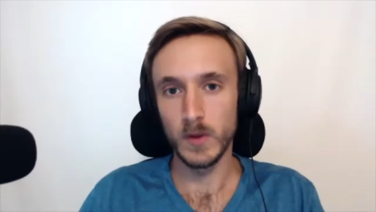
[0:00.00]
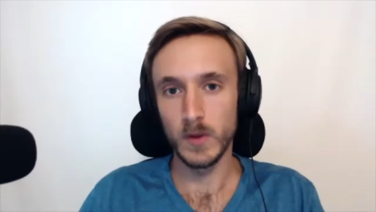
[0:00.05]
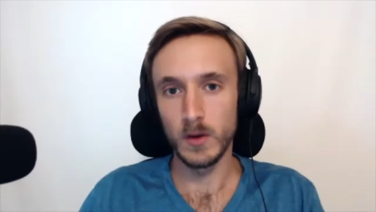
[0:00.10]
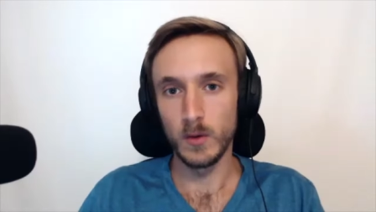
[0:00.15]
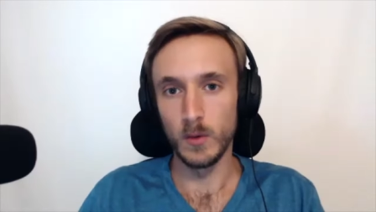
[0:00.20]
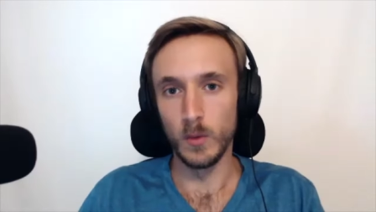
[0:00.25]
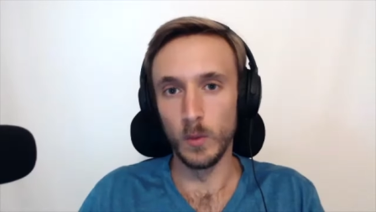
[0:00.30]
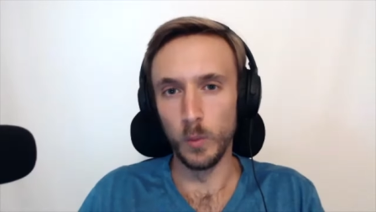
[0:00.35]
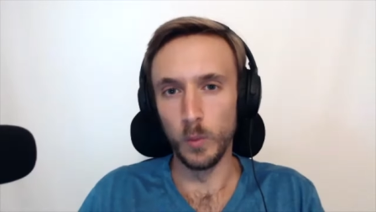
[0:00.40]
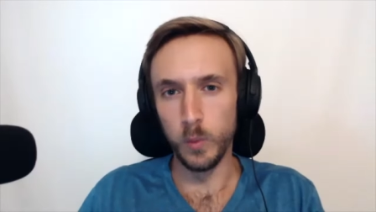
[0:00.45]

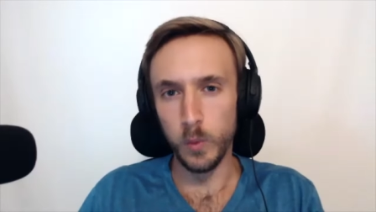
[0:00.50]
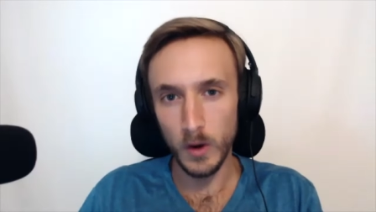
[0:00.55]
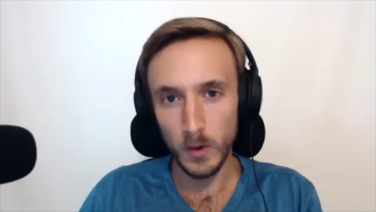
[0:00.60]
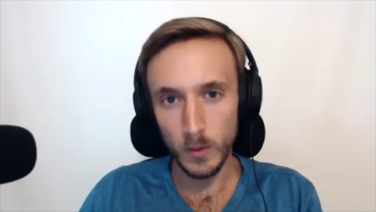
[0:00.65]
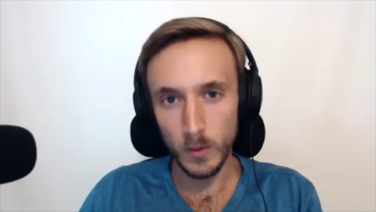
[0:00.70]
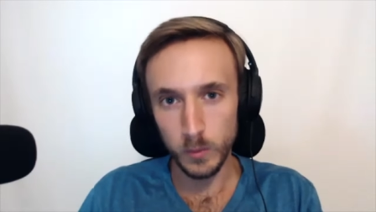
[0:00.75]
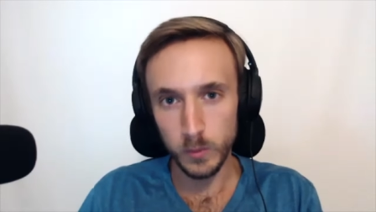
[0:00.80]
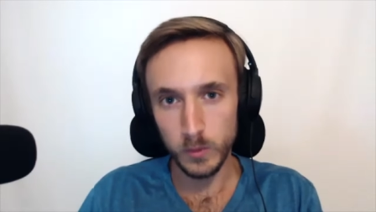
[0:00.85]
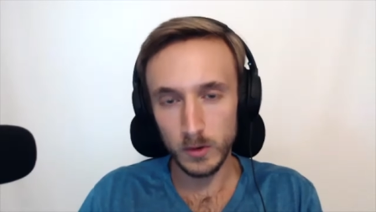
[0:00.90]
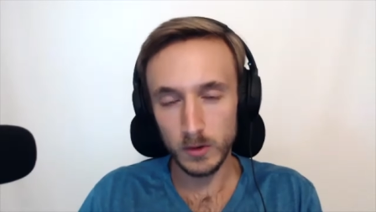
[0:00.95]
what
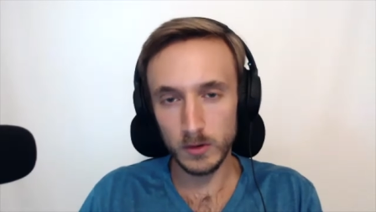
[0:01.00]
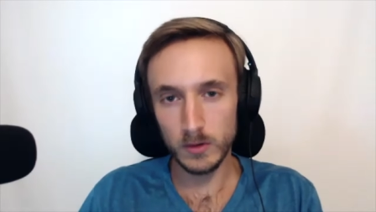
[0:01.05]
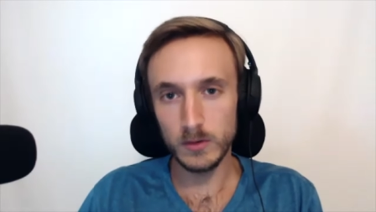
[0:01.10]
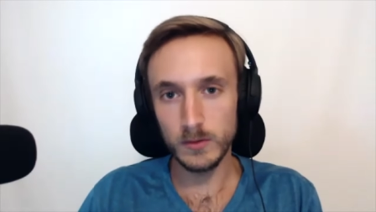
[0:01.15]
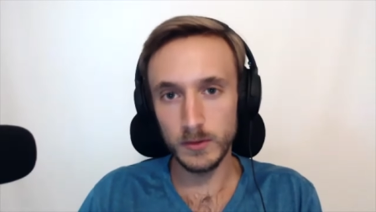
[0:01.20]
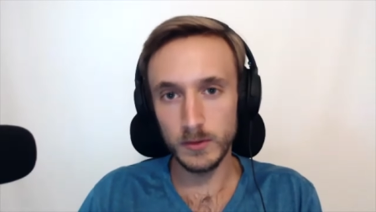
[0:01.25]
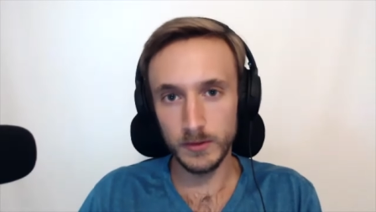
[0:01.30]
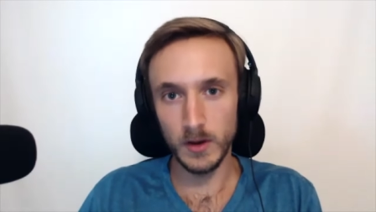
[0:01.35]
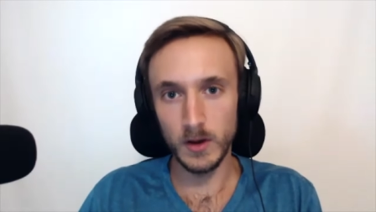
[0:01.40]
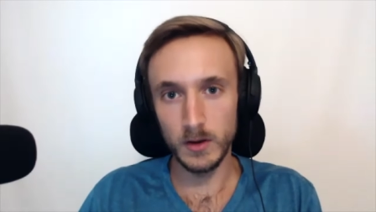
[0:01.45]
were
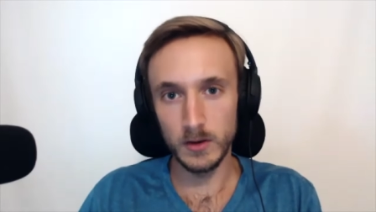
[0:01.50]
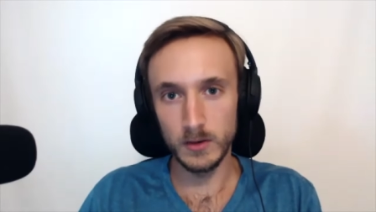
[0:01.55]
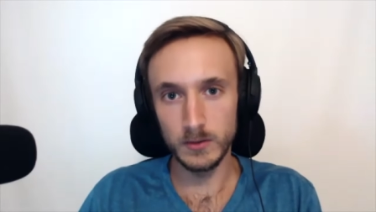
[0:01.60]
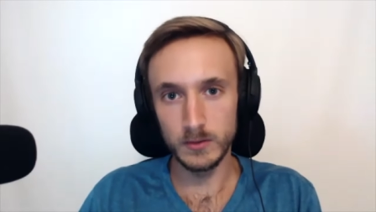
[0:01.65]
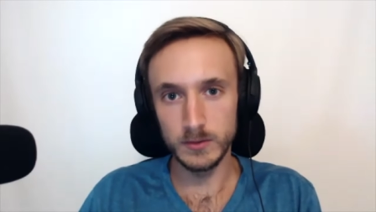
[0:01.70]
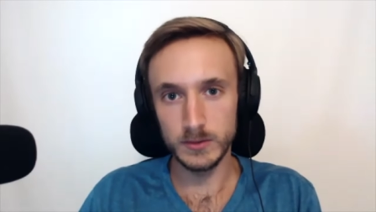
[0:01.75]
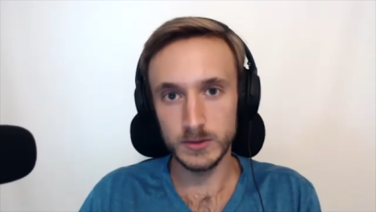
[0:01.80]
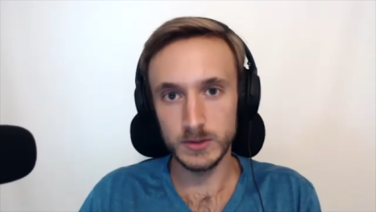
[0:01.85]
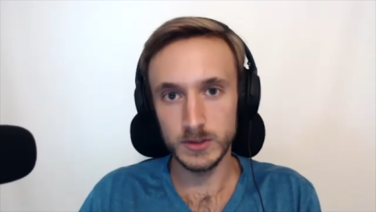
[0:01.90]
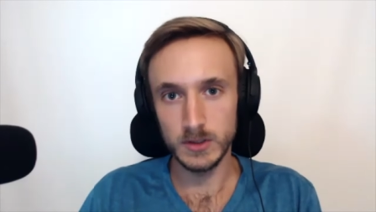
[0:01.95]

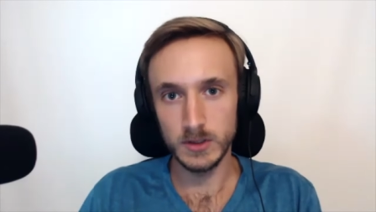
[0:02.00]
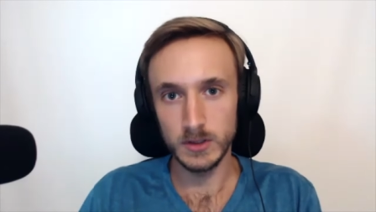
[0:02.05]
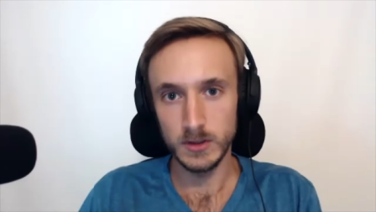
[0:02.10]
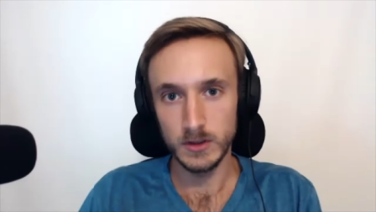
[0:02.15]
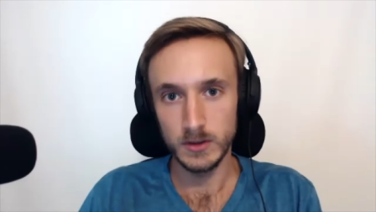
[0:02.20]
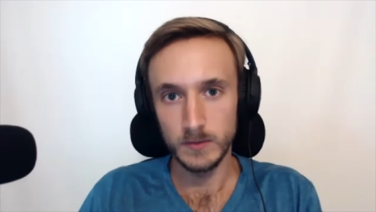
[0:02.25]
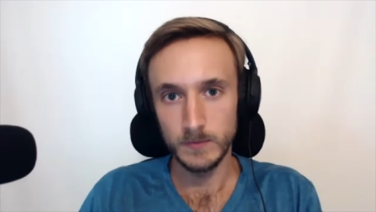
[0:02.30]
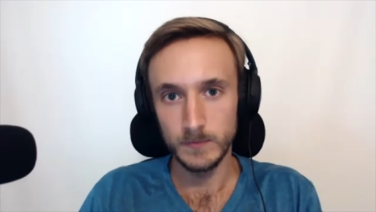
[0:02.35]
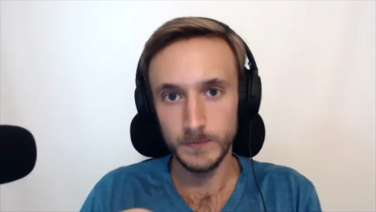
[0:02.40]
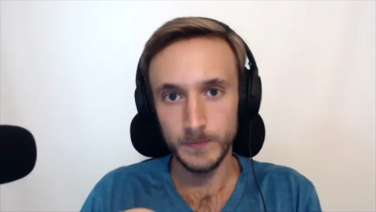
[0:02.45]
those
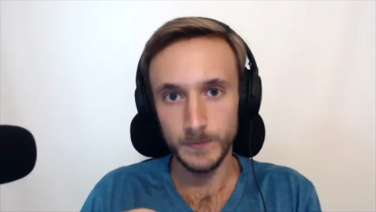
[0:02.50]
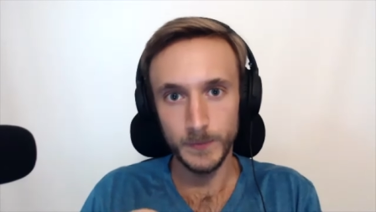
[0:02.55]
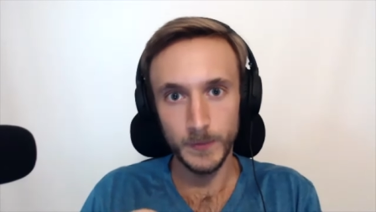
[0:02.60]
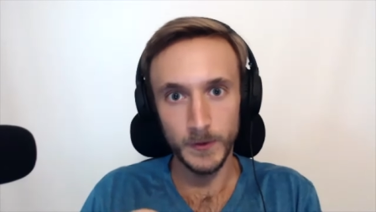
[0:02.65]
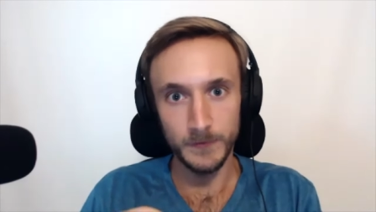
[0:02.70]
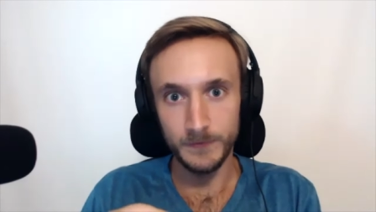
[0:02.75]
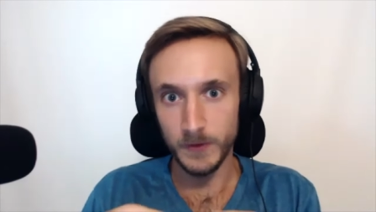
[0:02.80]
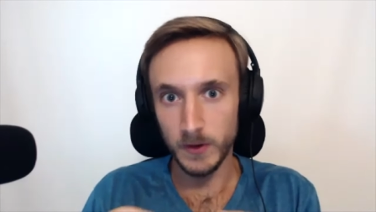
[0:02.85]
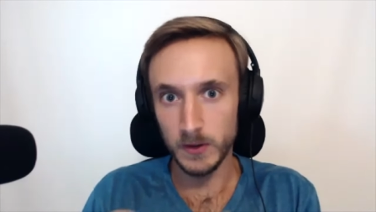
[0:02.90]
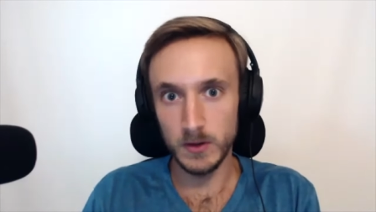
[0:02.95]

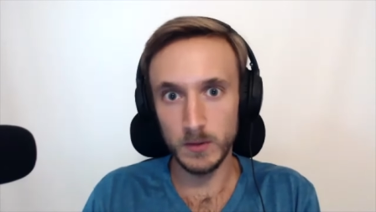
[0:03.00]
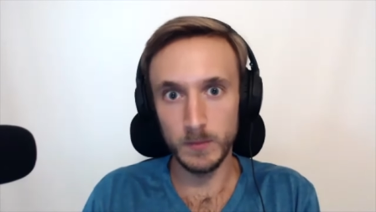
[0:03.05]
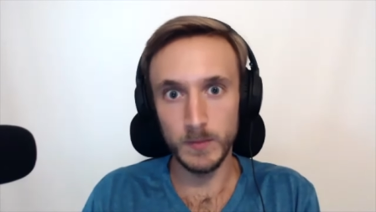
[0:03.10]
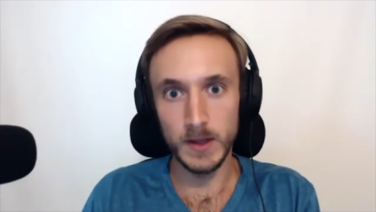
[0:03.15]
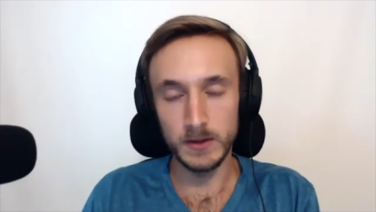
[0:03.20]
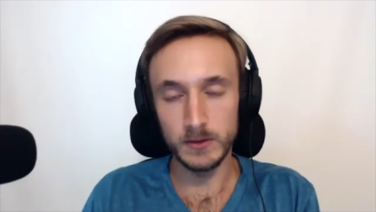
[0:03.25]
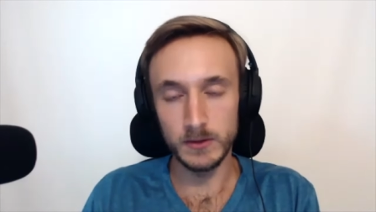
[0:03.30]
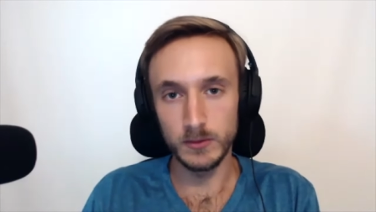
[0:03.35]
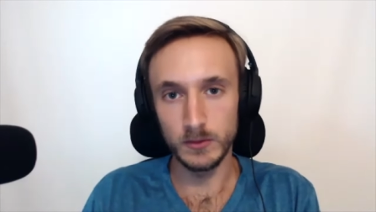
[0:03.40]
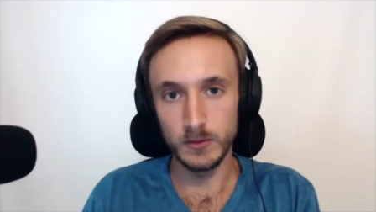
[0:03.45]

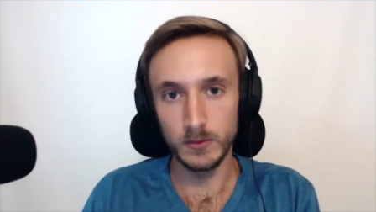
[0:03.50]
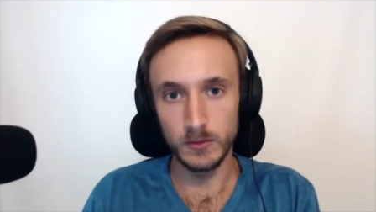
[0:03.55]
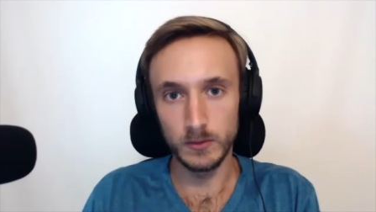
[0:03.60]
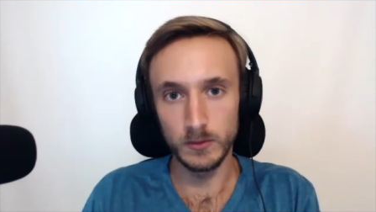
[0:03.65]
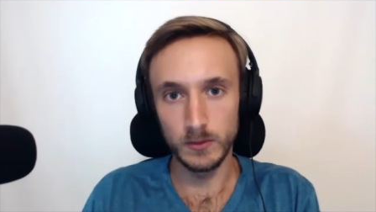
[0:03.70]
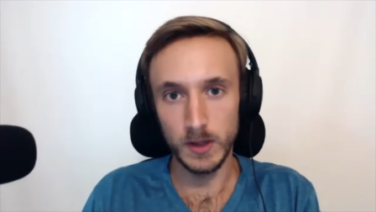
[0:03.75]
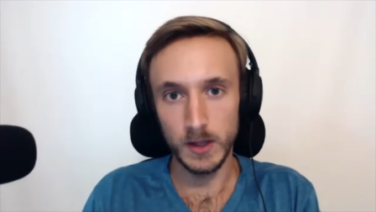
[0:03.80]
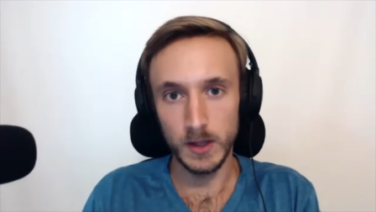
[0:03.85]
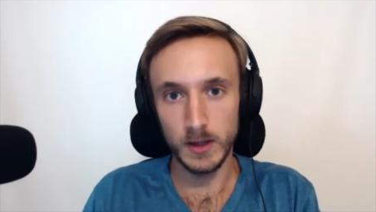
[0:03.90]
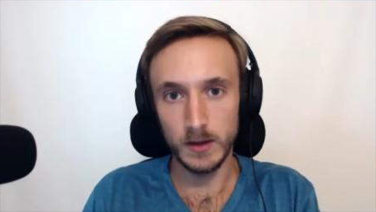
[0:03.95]
fundamental
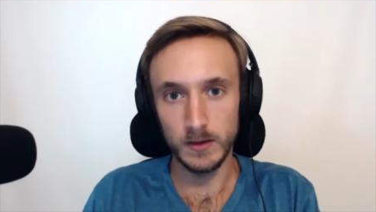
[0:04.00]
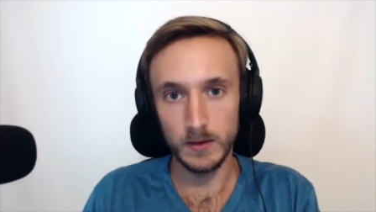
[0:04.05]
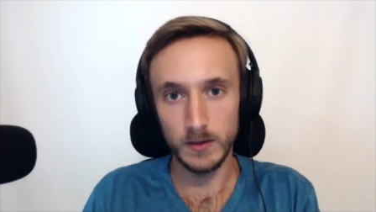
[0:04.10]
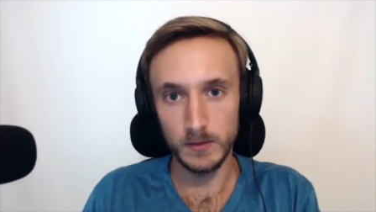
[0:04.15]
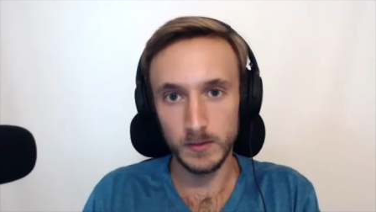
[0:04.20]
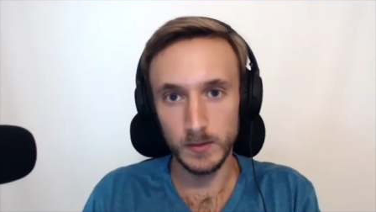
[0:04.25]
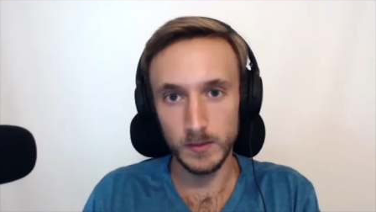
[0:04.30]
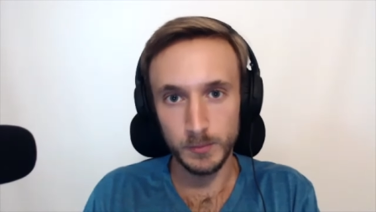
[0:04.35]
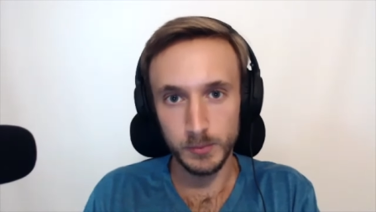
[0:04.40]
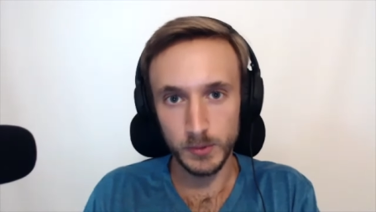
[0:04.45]

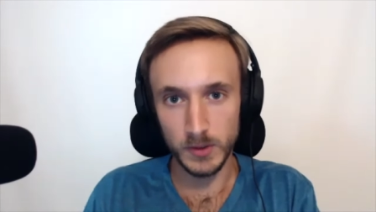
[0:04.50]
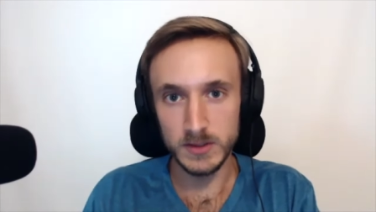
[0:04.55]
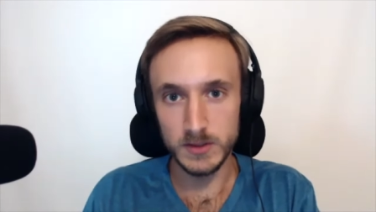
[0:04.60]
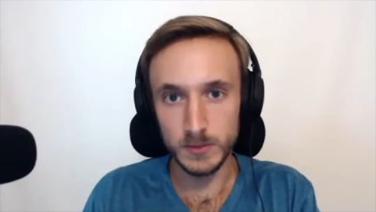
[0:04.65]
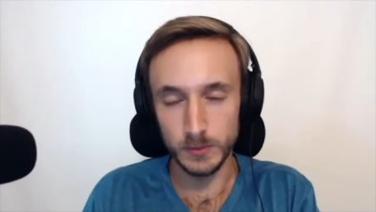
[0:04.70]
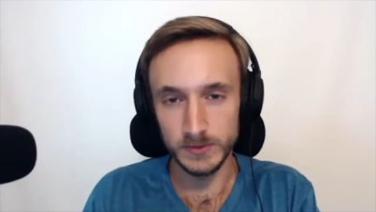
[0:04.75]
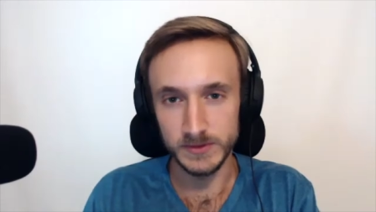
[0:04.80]
principles?